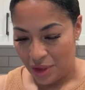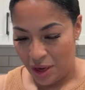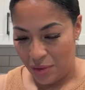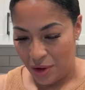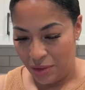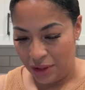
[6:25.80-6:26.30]

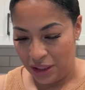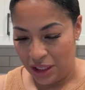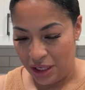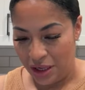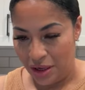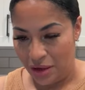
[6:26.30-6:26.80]
I'm almost
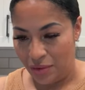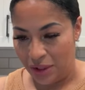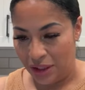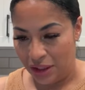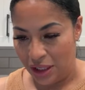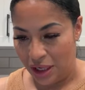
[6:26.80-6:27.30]
done. One
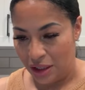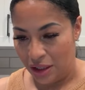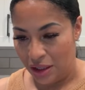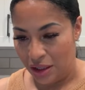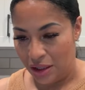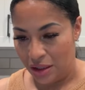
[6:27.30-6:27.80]

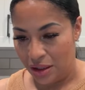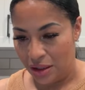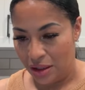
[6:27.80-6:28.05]
second.